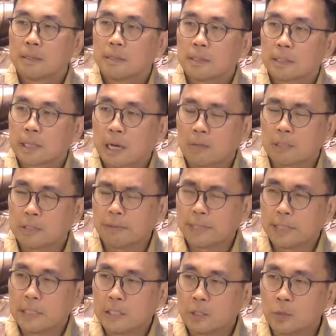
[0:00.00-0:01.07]

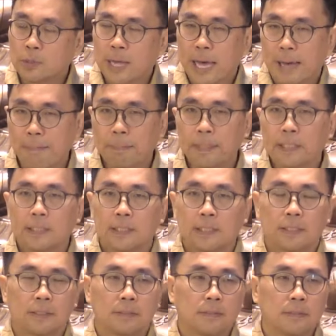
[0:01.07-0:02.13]
cultivating good
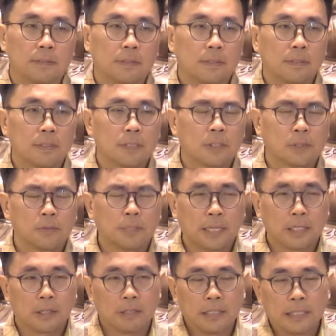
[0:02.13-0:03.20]
habits, so
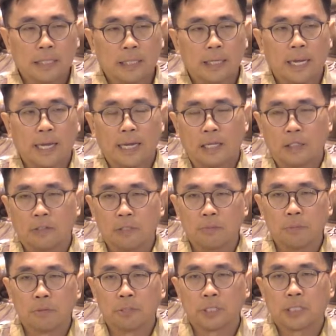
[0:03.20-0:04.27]
that your intellect and your
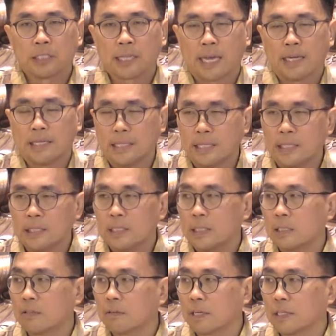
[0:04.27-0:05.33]
emotion can
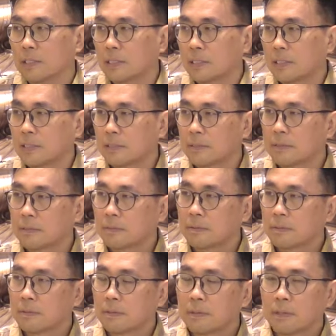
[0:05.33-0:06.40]
integrate.
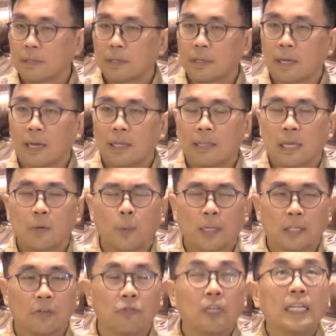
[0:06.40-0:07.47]
And then when
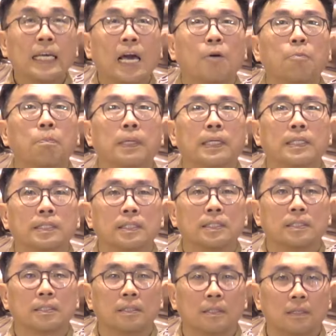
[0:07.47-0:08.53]
you're really
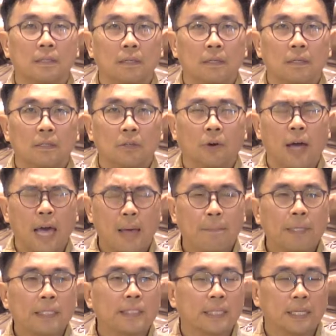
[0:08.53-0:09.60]
helpless, your
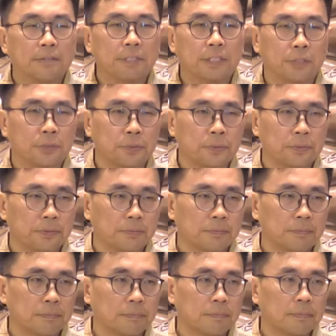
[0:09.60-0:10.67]
habit saves you,
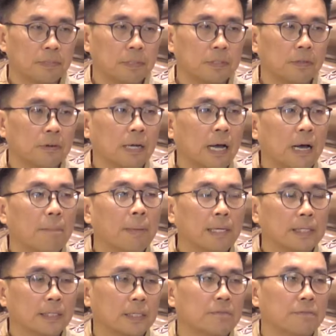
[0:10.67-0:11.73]
your karma
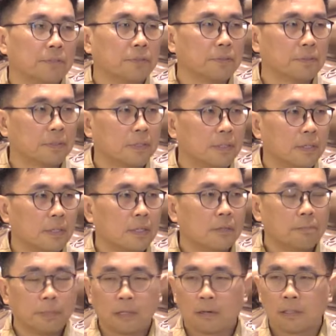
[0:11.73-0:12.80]
saves you,
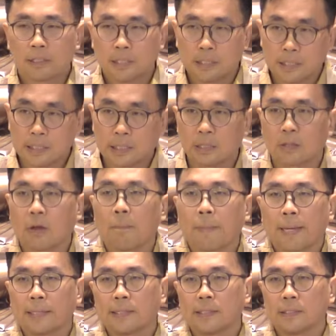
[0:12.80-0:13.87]
because it is a thought
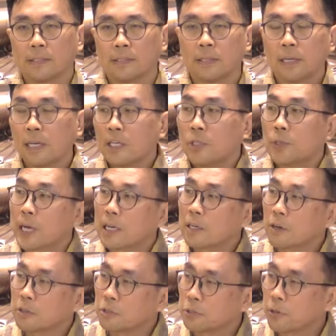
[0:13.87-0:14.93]
pattern. You can't
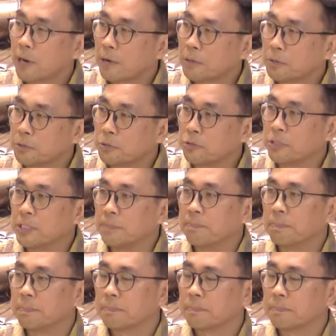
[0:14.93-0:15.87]
control how you dream,